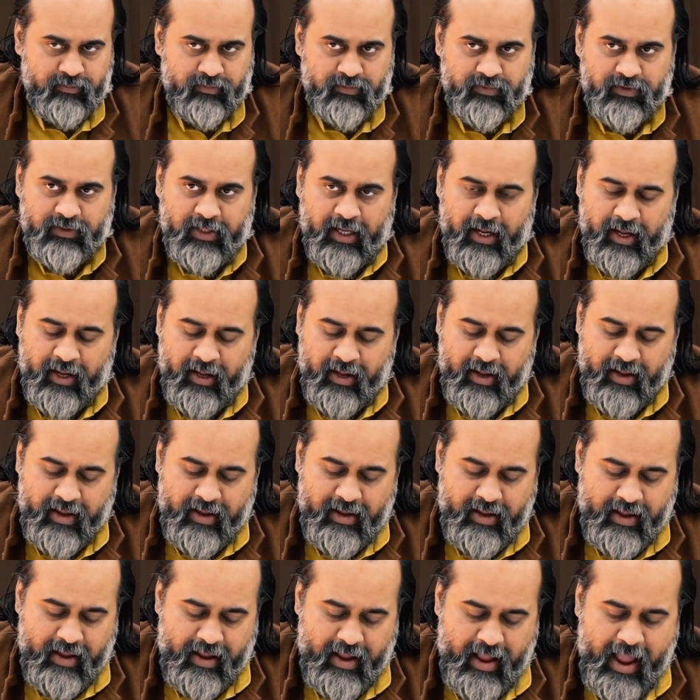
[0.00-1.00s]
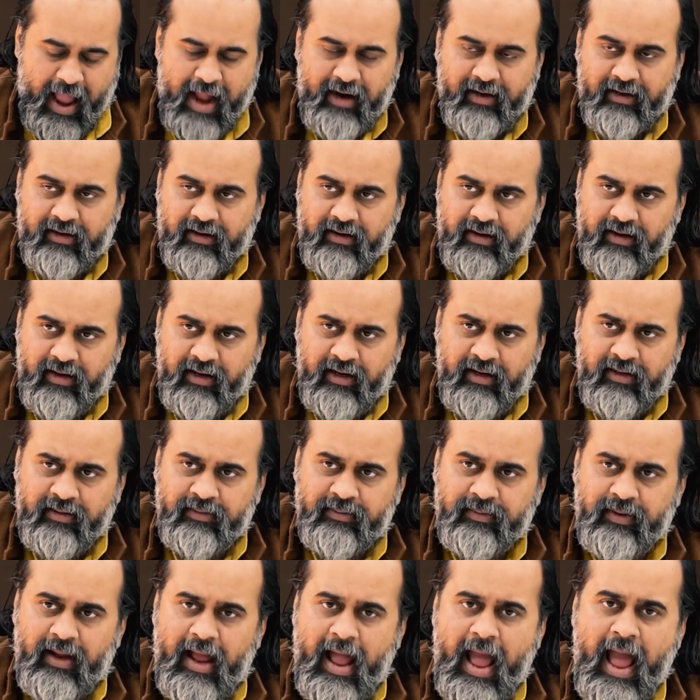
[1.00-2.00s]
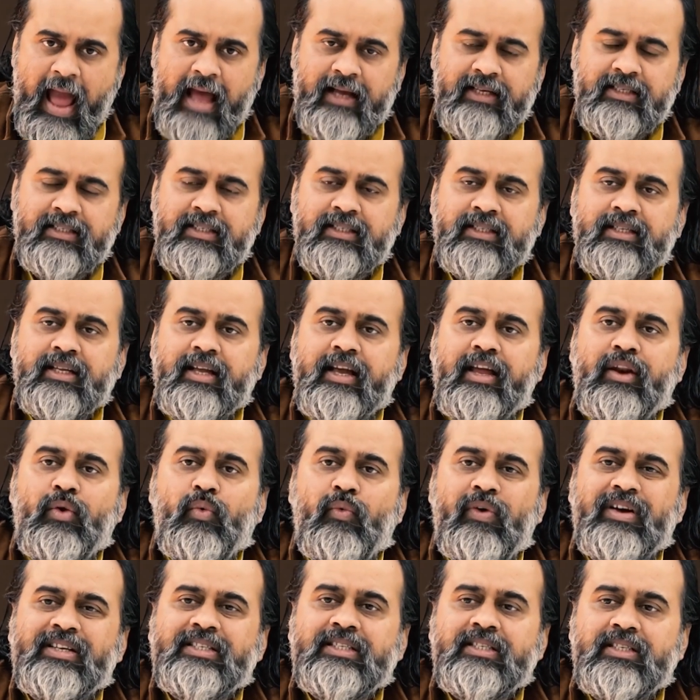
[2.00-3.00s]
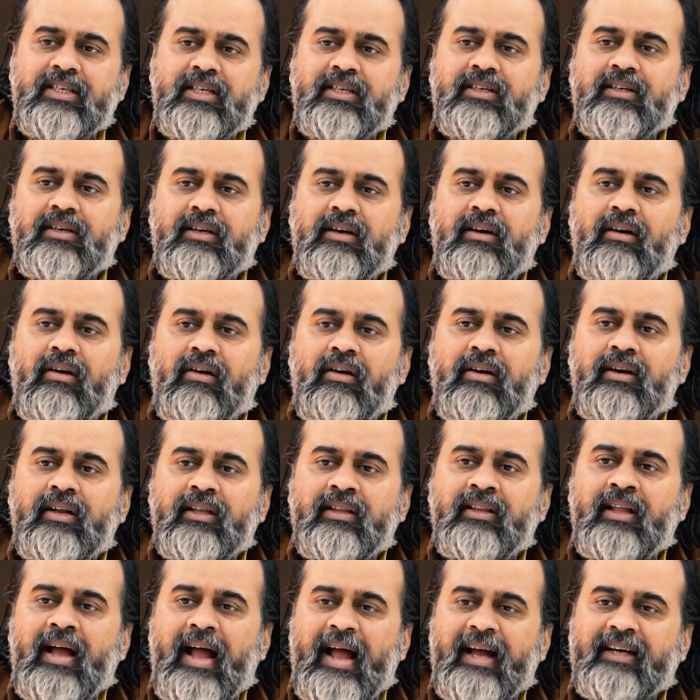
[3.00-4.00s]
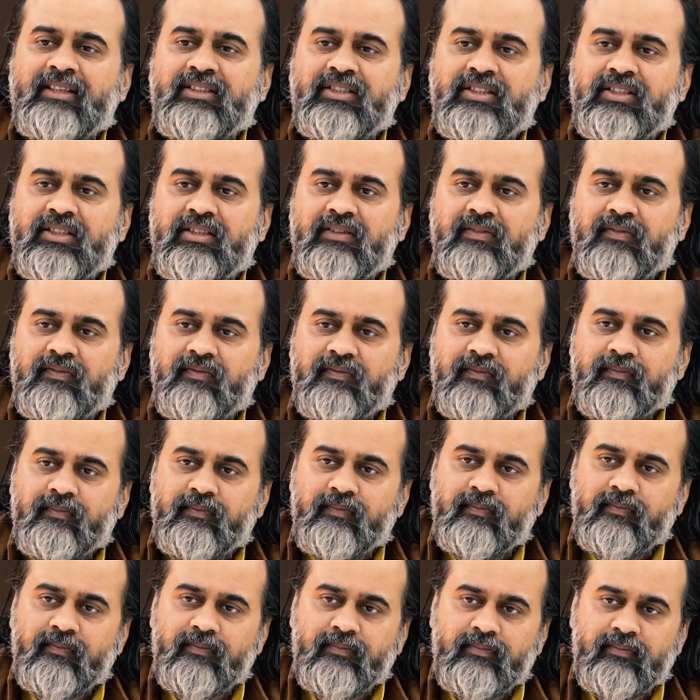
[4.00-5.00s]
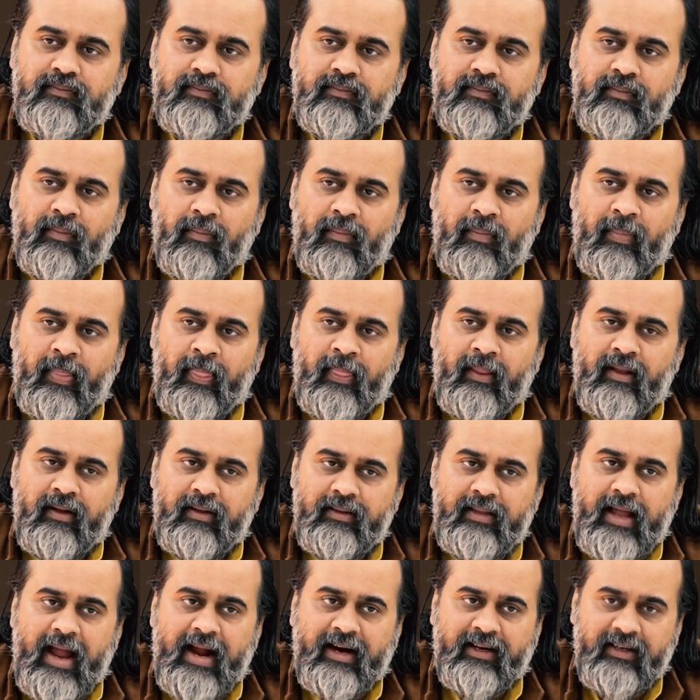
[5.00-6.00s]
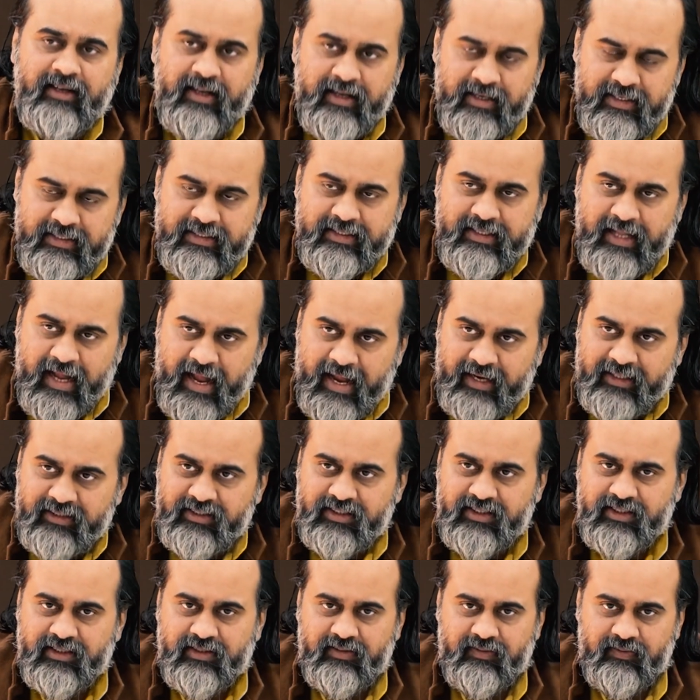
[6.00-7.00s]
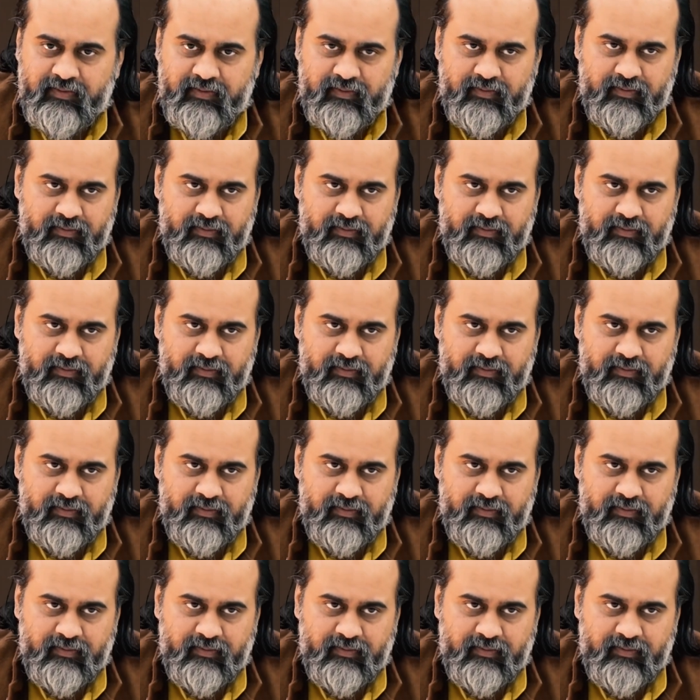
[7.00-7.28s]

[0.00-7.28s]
The actor has invested a lot in the action. The actor is the action.